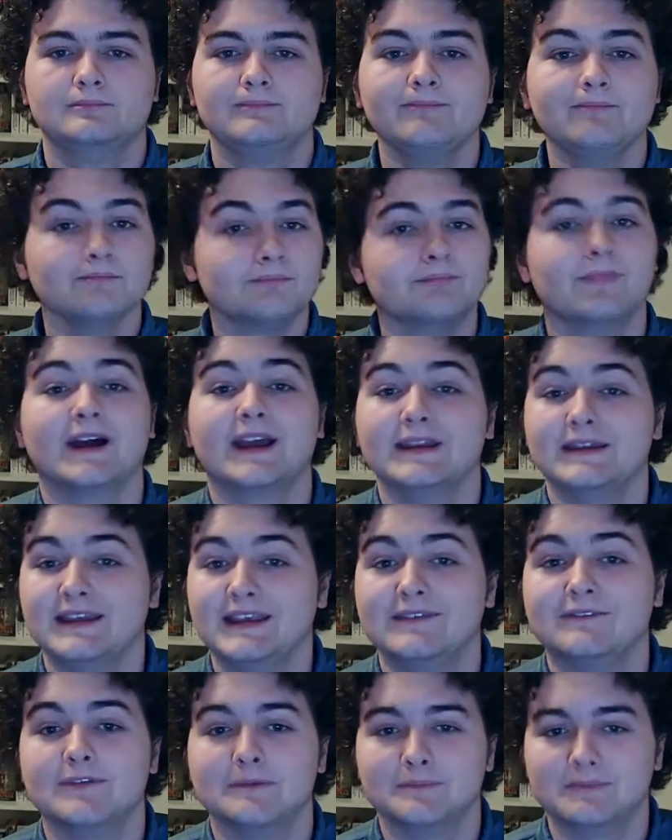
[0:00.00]
might
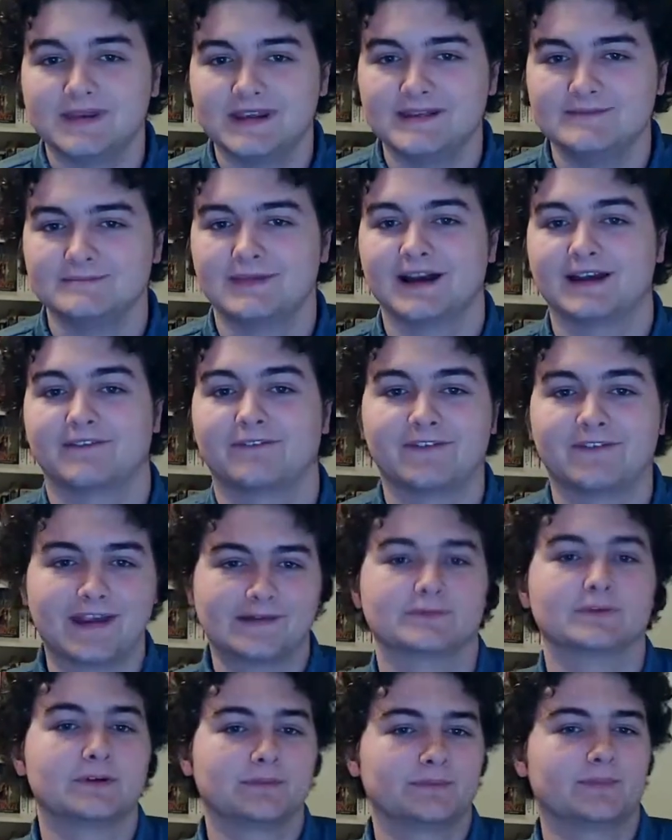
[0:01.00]
even be my
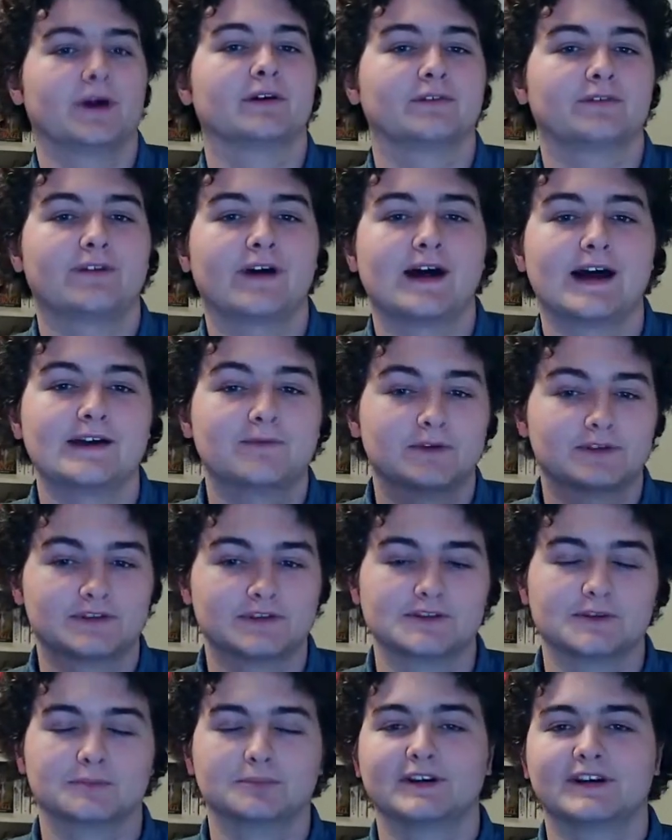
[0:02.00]
favorite Part 5, which
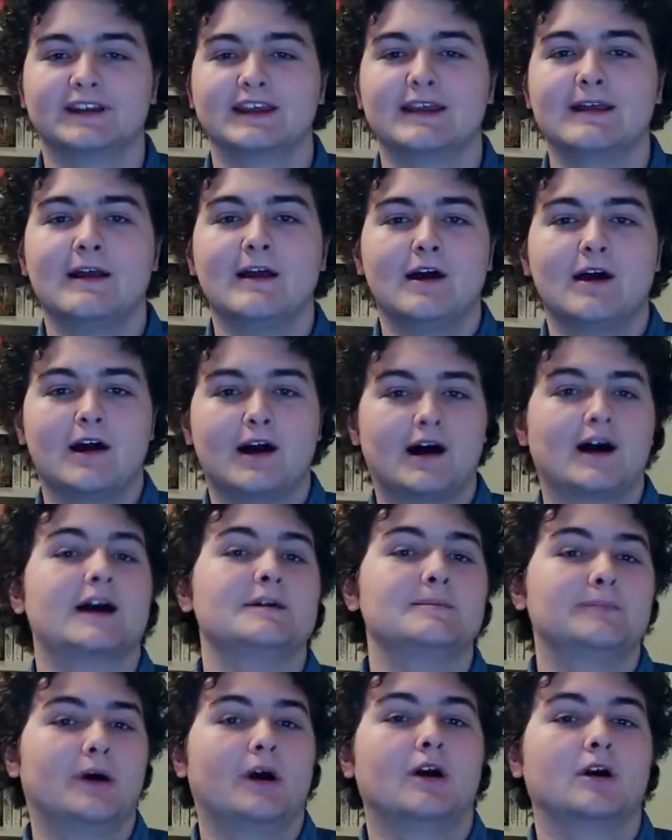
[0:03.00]
is a pretty
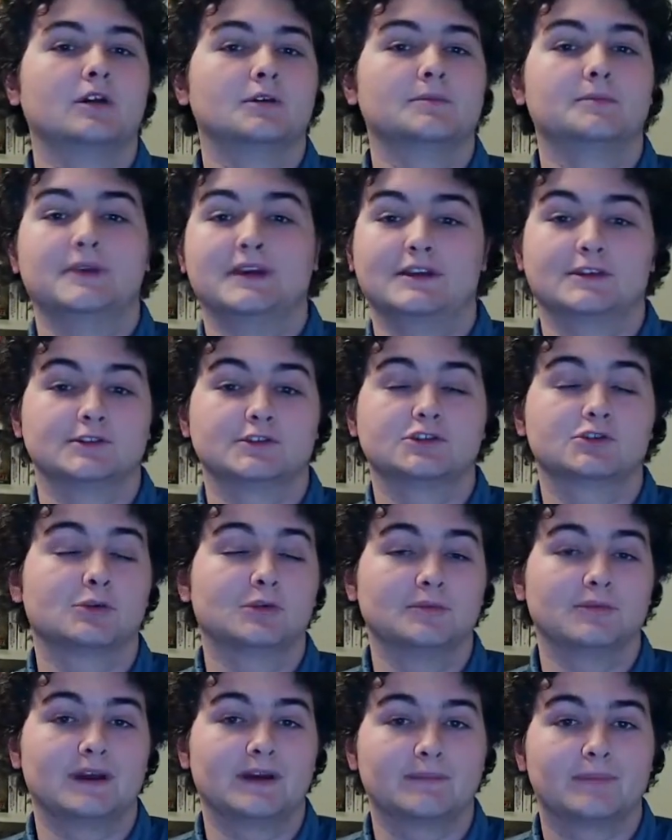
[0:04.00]
high bar, because
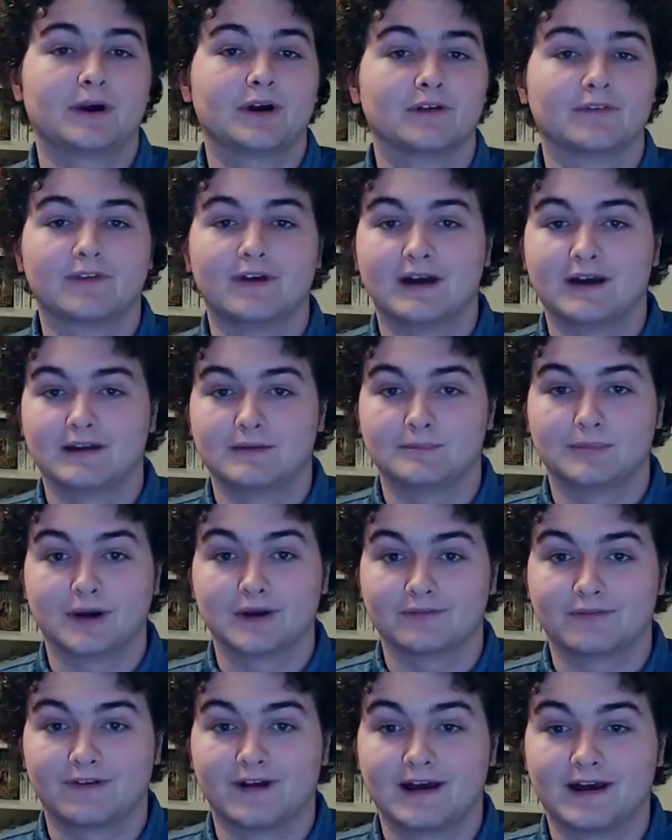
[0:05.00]
Stormlight Part
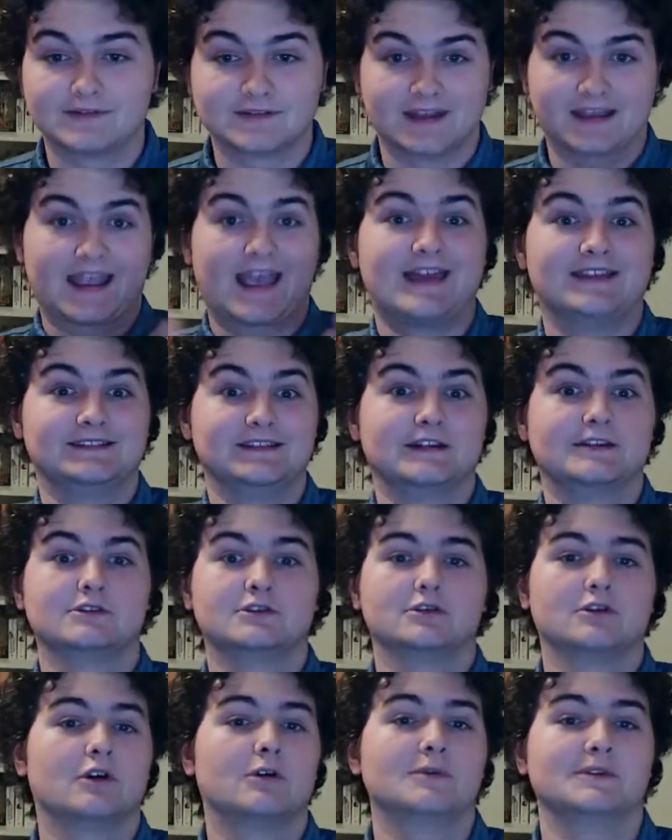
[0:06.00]
5's, like, endings
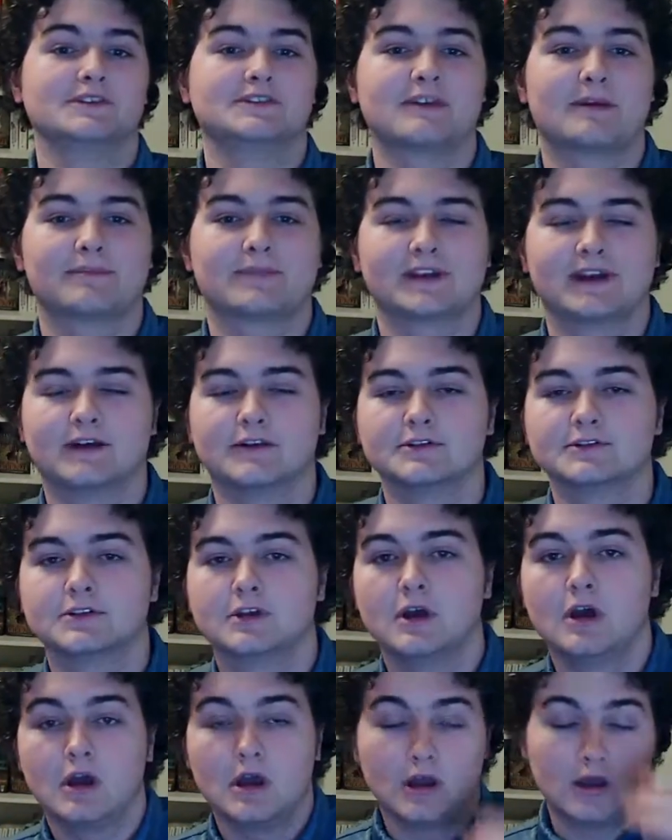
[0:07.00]
are always something else.
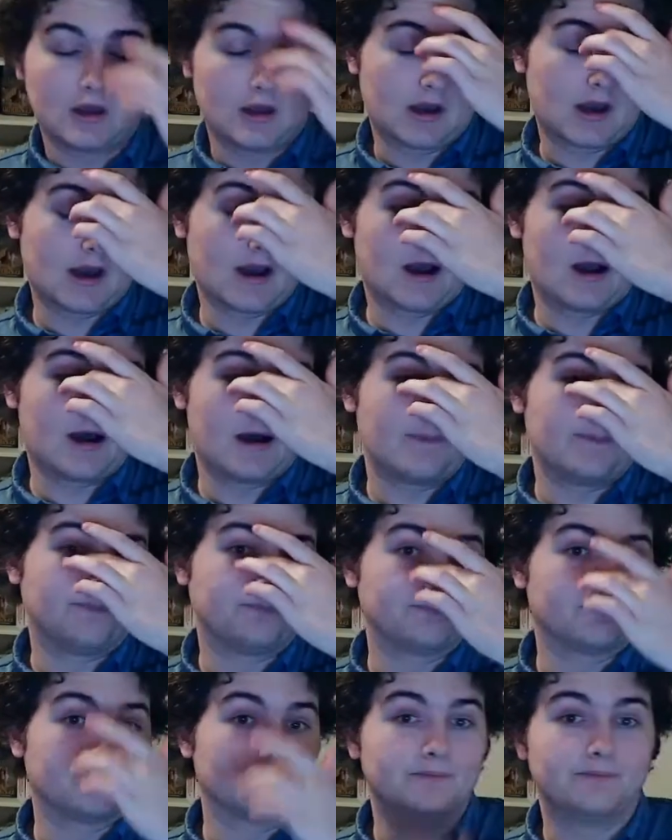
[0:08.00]

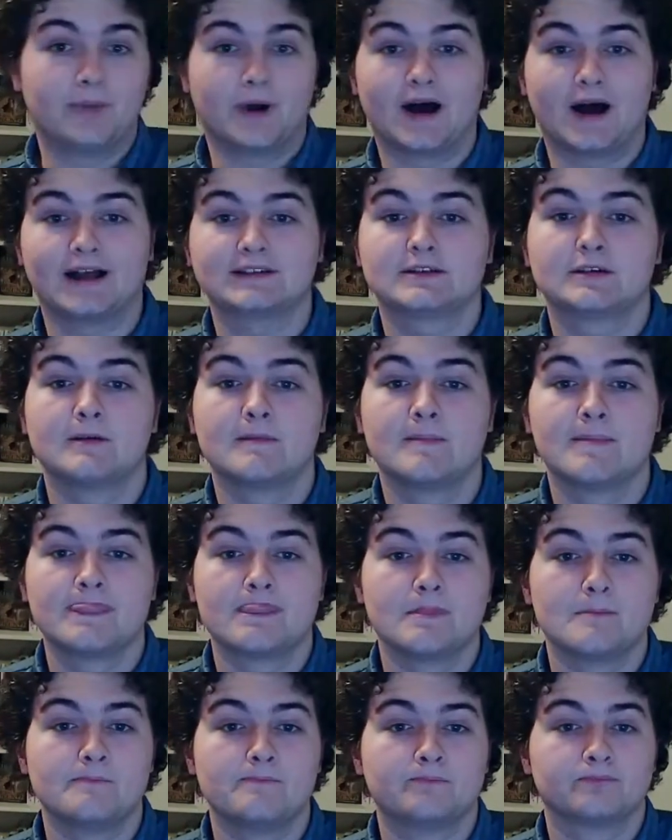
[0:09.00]
But
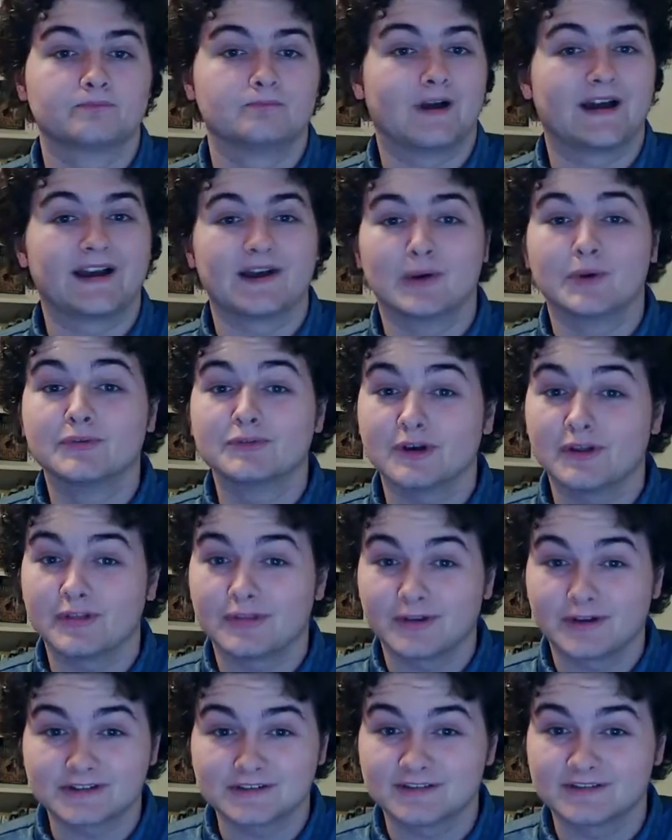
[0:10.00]
my overall
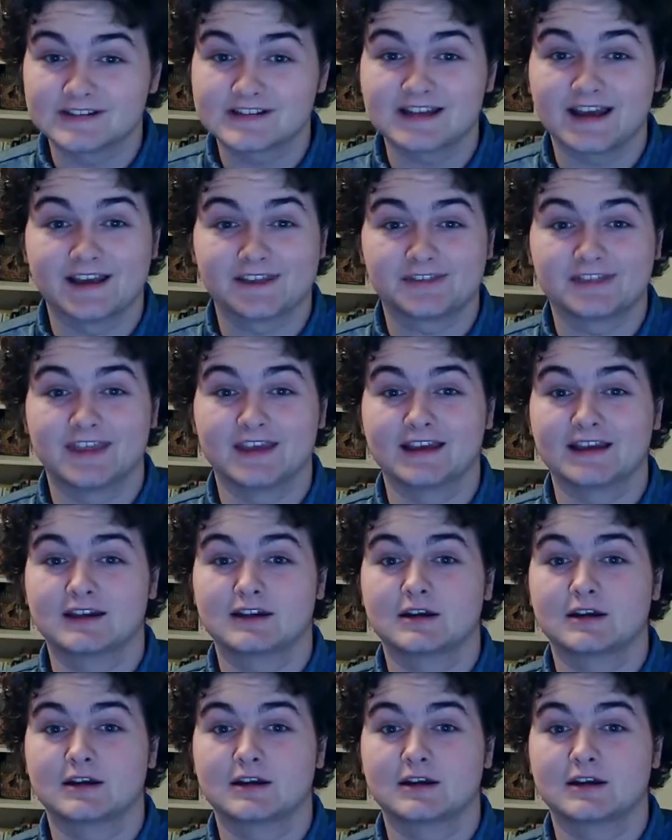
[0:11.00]
thoughts on this, I think,